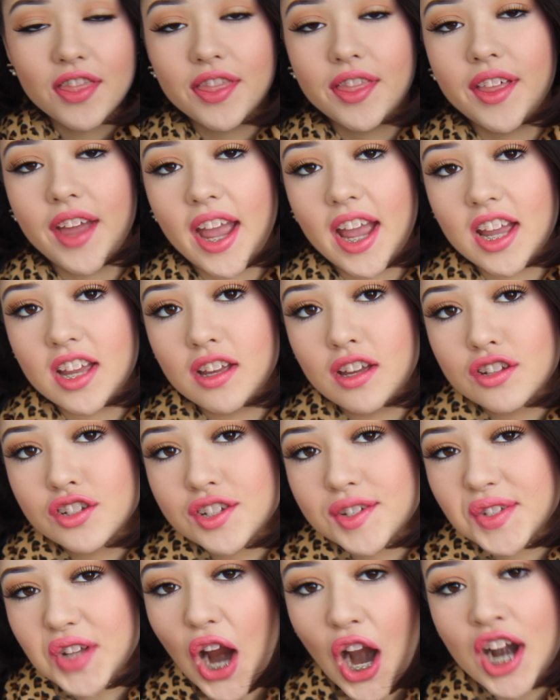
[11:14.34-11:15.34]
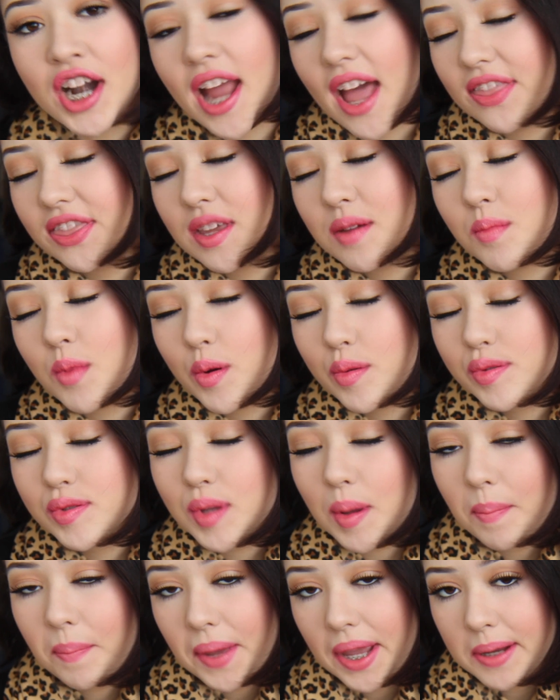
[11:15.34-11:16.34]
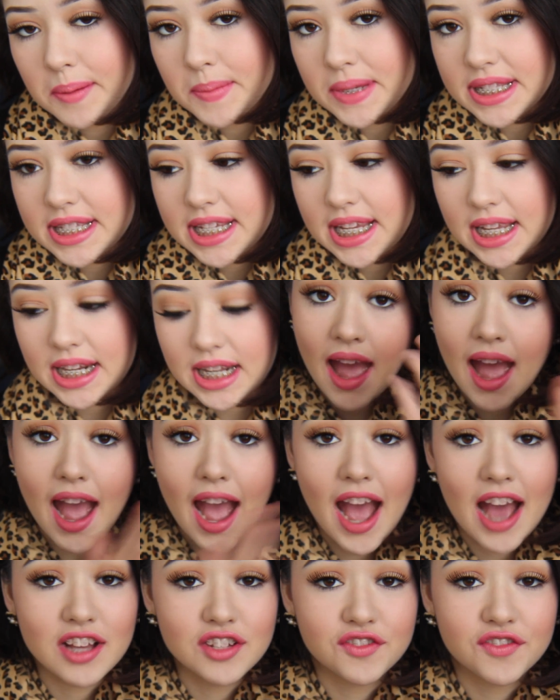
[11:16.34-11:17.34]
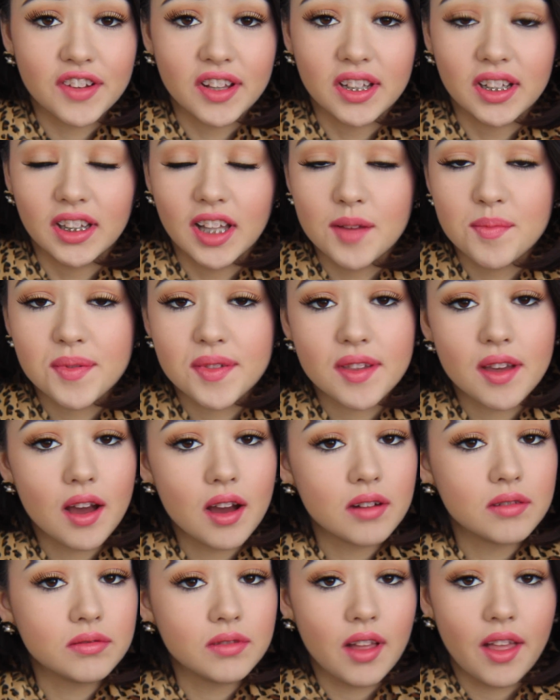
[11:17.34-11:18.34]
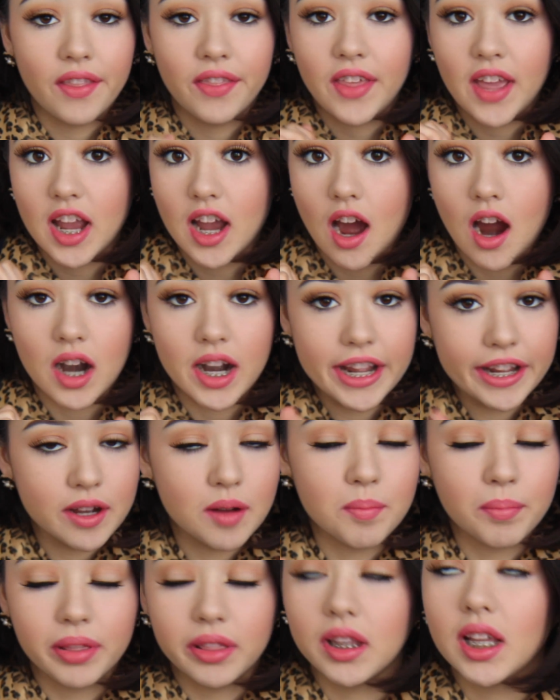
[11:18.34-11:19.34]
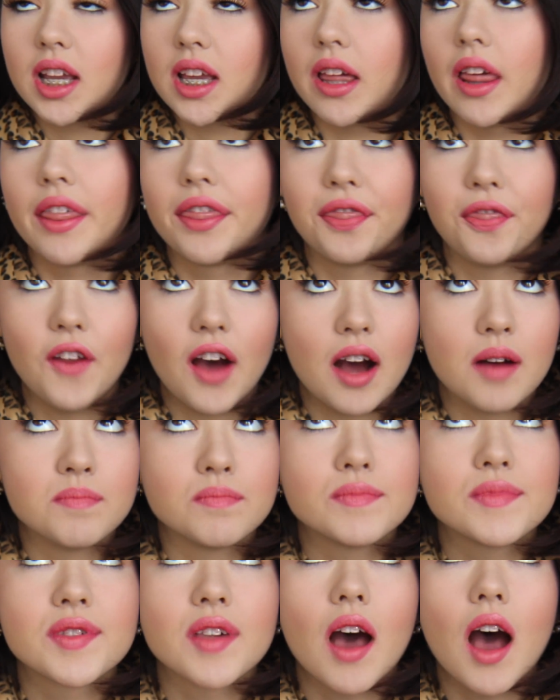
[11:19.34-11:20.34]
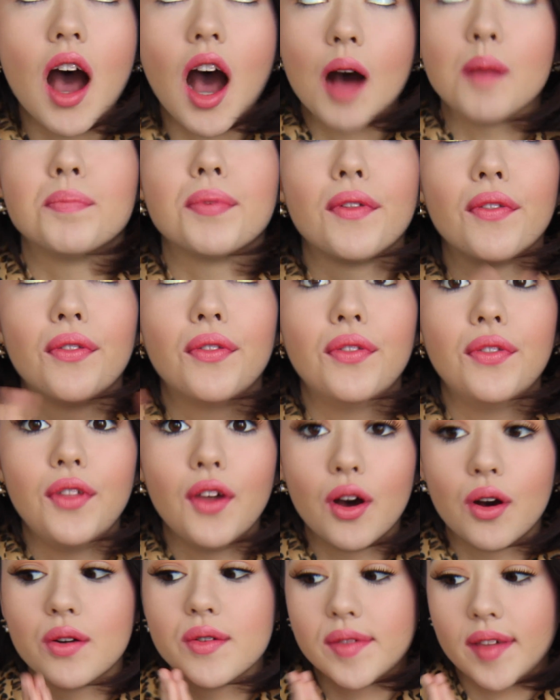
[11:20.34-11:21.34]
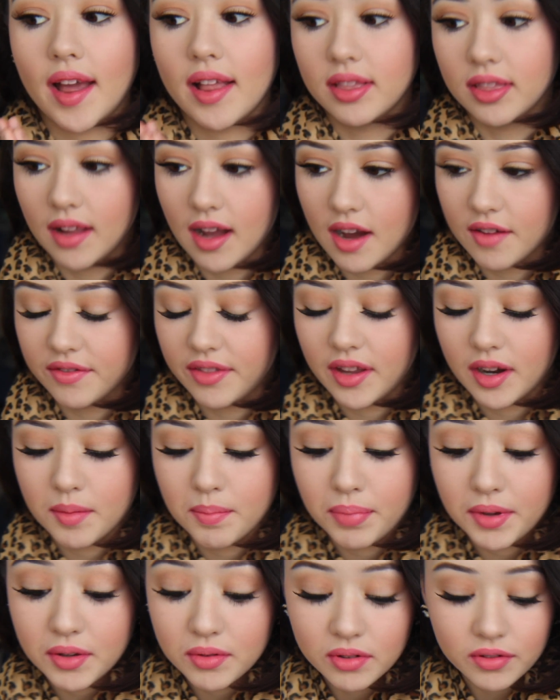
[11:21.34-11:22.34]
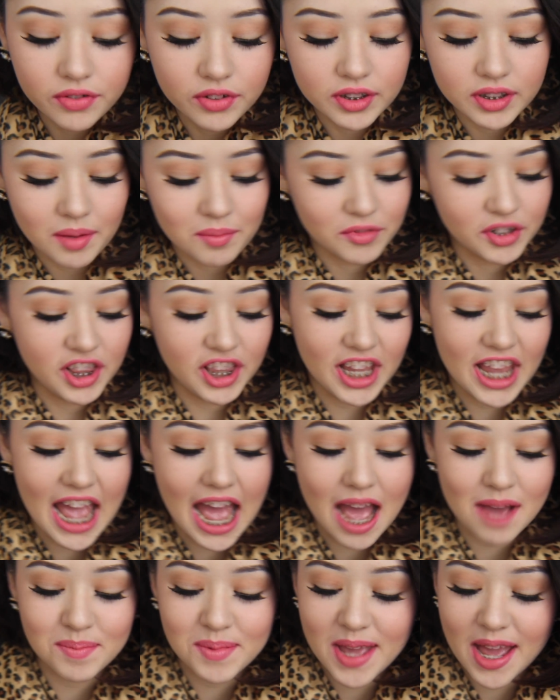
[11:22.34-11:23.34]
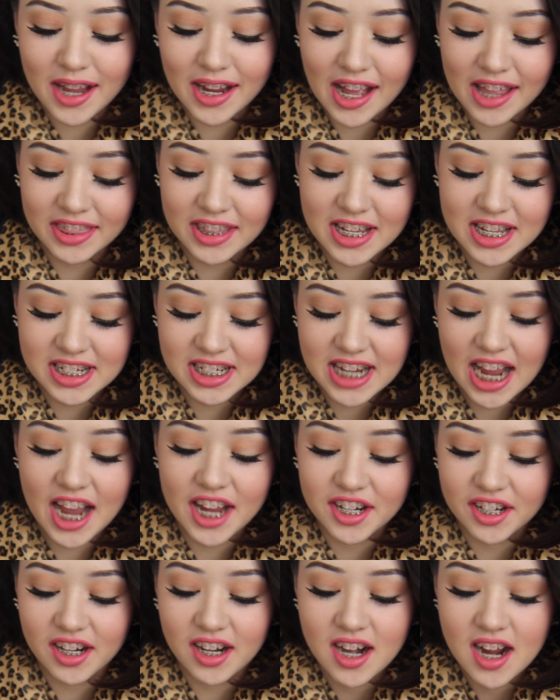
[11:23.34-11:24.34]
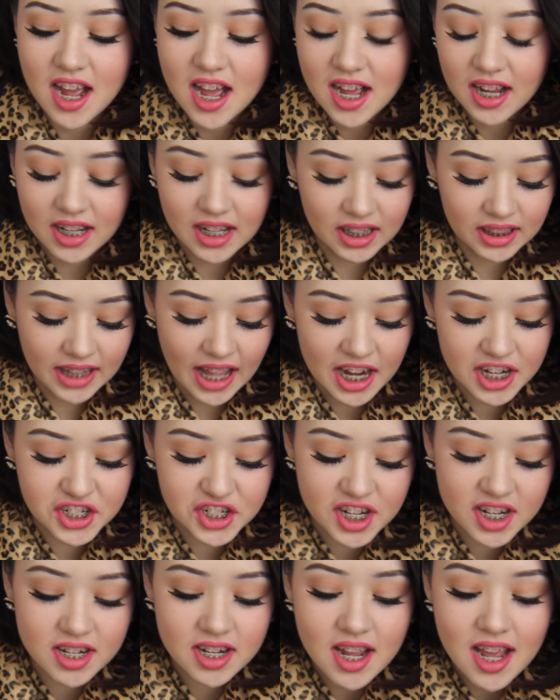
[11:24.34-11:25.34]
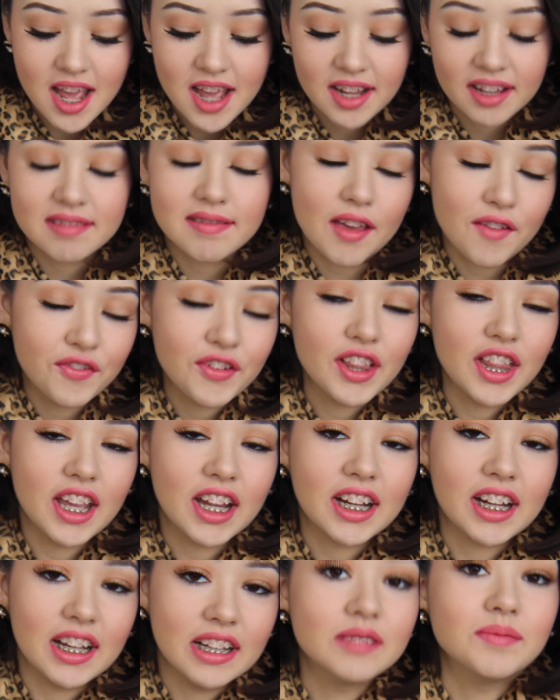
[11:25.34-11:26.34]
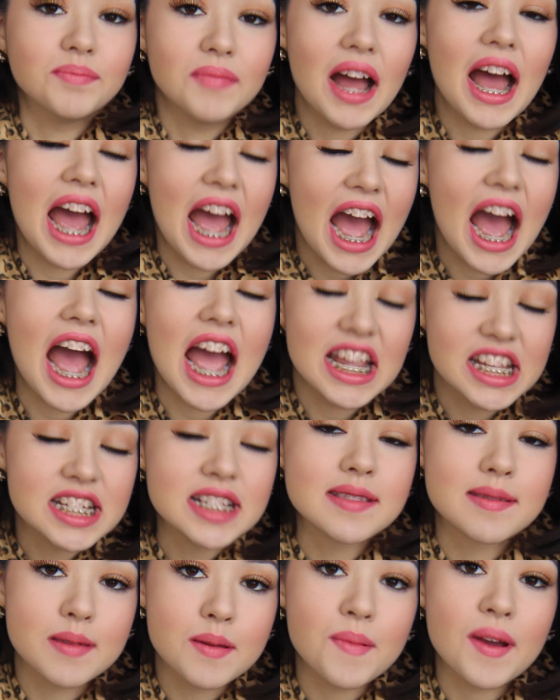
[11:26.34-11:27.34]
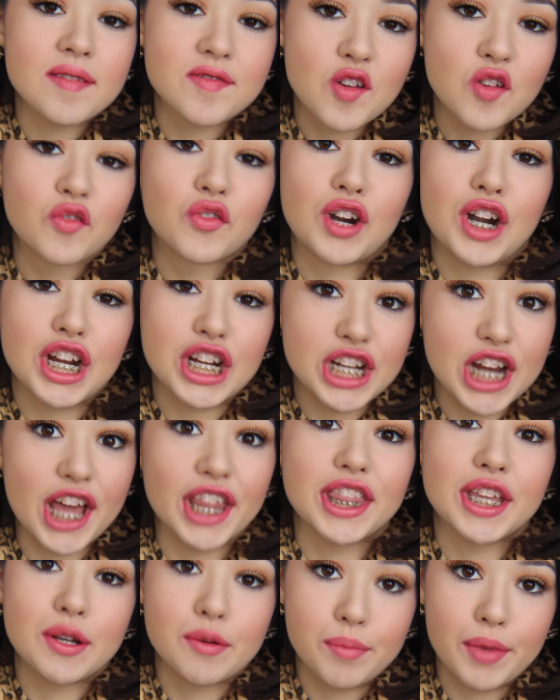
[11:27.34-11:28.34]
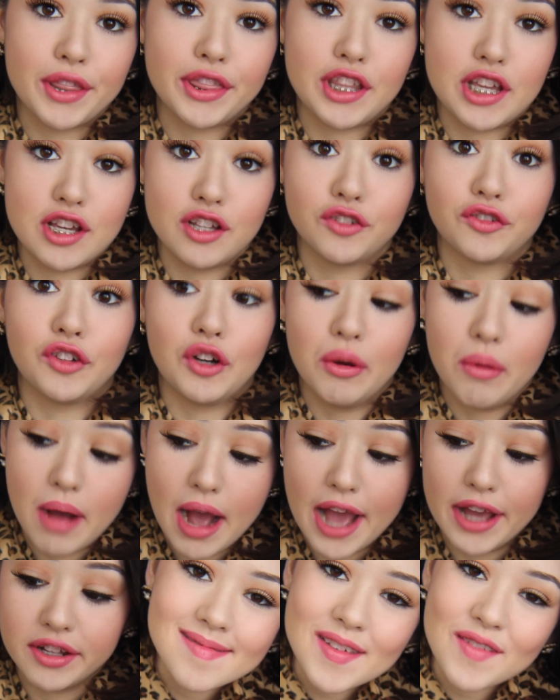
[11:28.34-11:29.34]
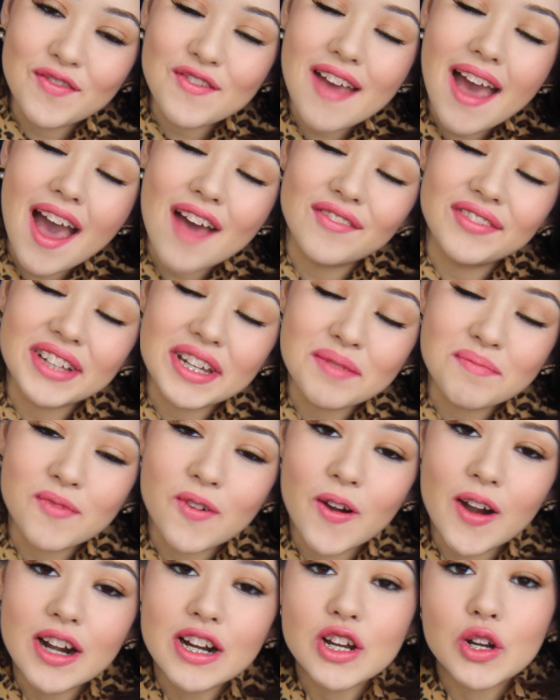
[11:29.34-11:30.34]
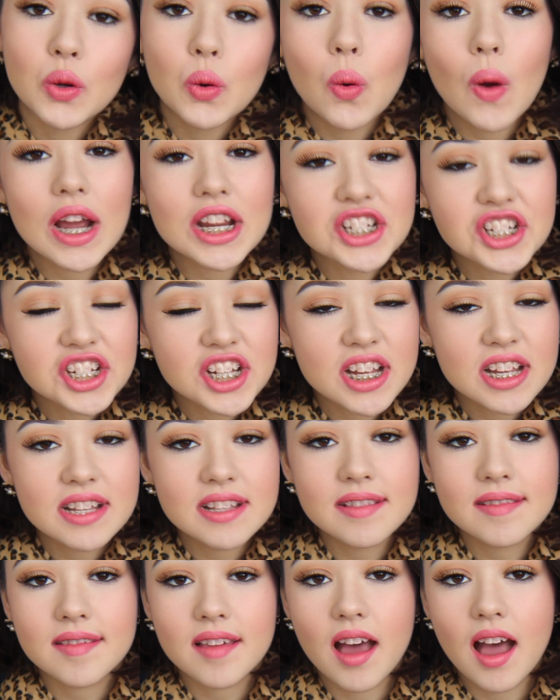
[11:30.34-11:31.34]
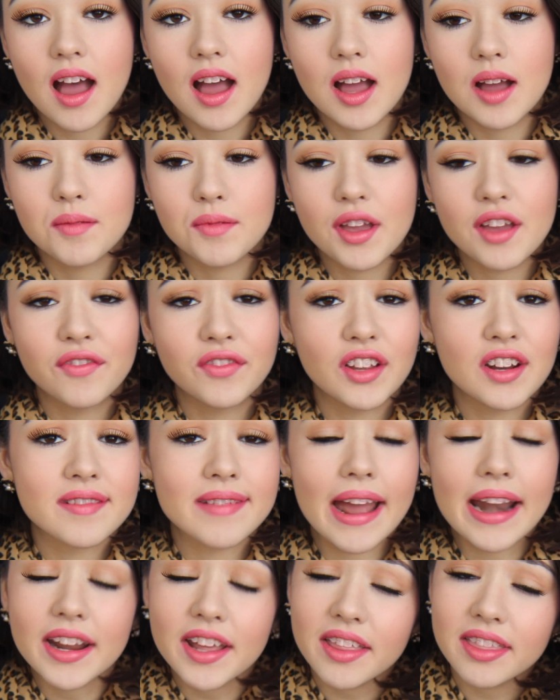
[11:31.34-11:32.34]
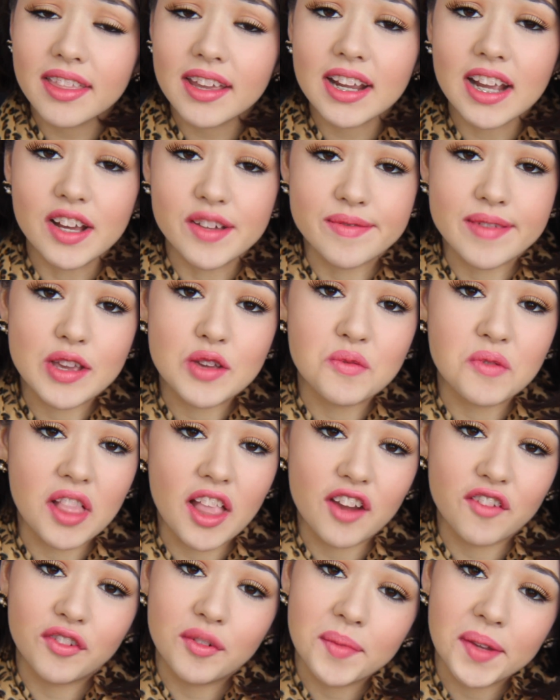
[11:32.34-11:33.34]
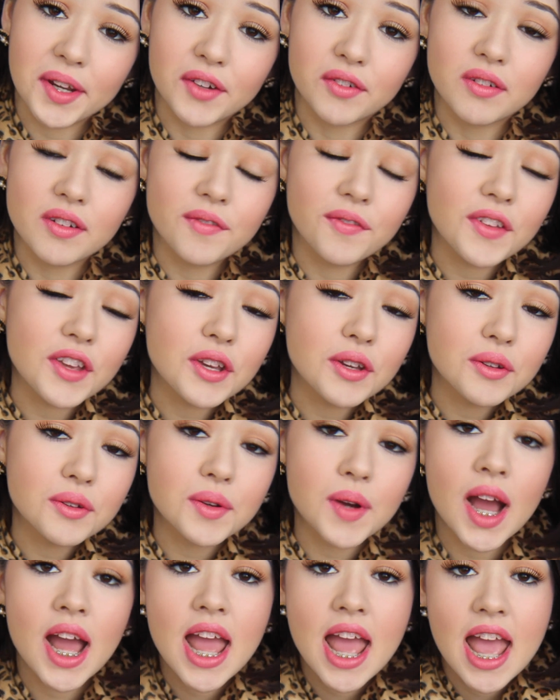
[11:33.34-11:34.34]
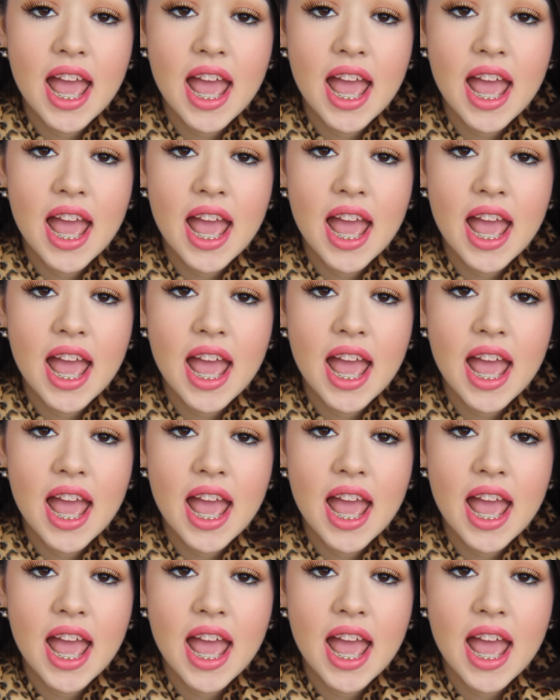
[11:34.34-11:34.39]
They just are not the most pigmented. As for the lips though, they are a complete thumbs up. Those I love. They're beautiful, and I'm really happy I got the entire collection because I feel like I can see myself wearing nothing but these for a while. If you have any more questions, if there's anything else that you would like for me to review,